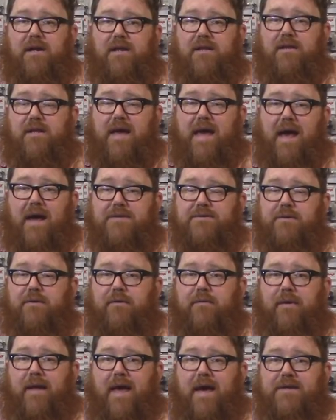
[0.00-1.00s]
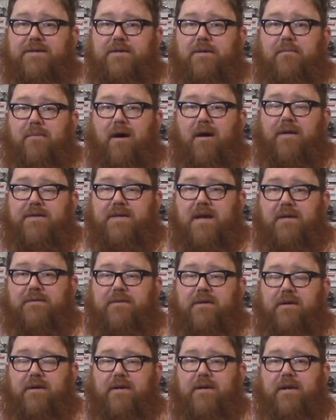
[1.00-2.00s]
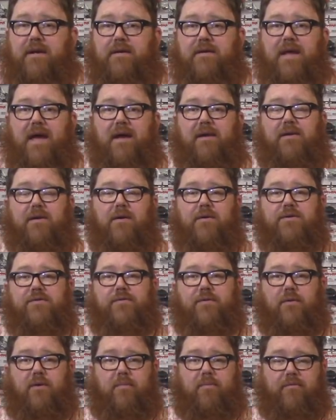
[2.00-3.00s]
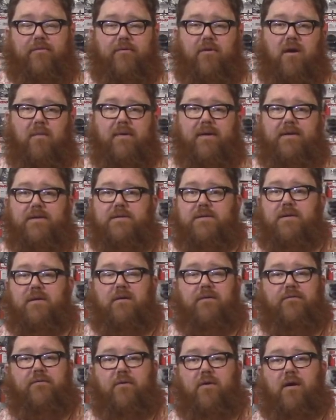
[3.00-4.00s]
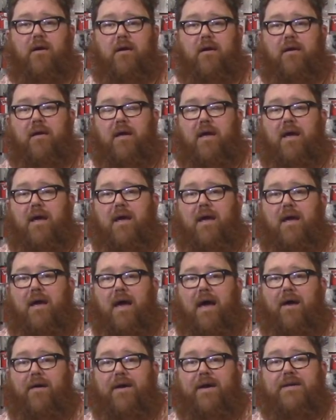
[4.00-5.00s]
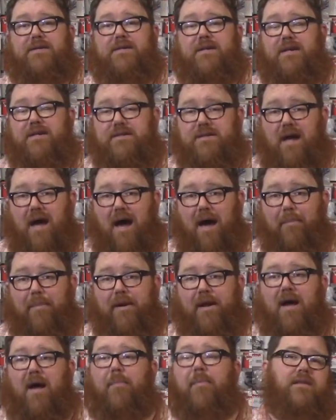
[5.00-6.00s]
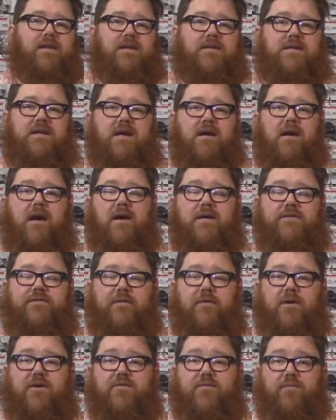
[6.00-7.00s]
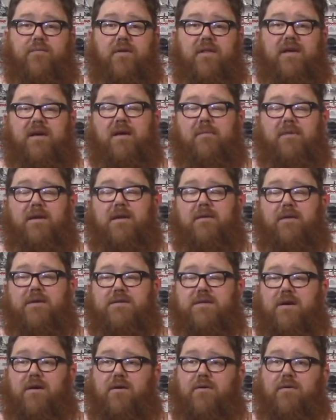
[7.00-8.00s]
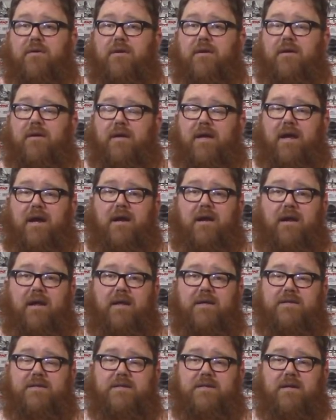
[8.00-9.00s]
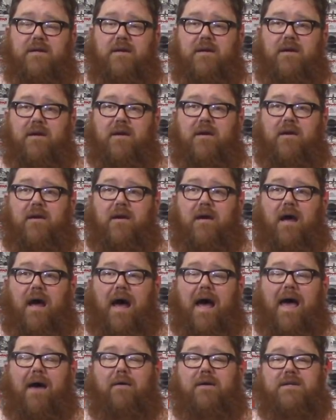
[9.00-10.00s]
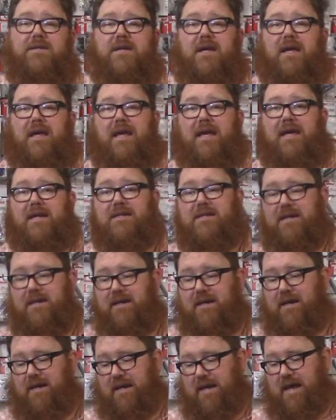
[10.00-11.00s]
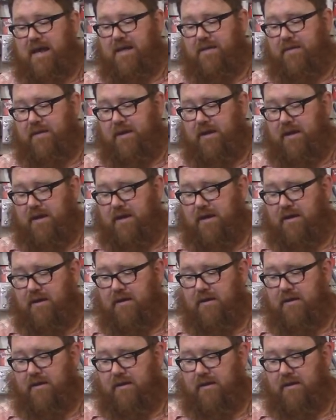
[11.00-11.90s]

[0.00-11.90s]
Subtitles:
of the axial models out there. And that goes for performance, for how easy it is to hop it up. The TRX-4 has really come into its own, and it's, I would say it and the